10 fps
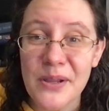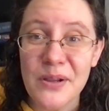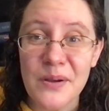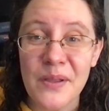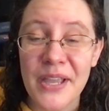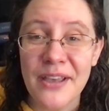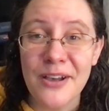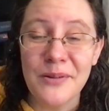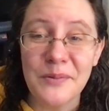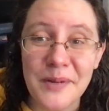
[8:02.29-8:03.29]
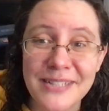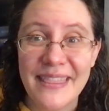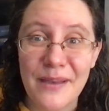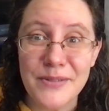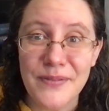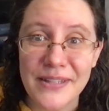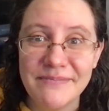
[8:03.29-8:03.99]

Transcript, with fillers: you're like, oh, well, that was fun.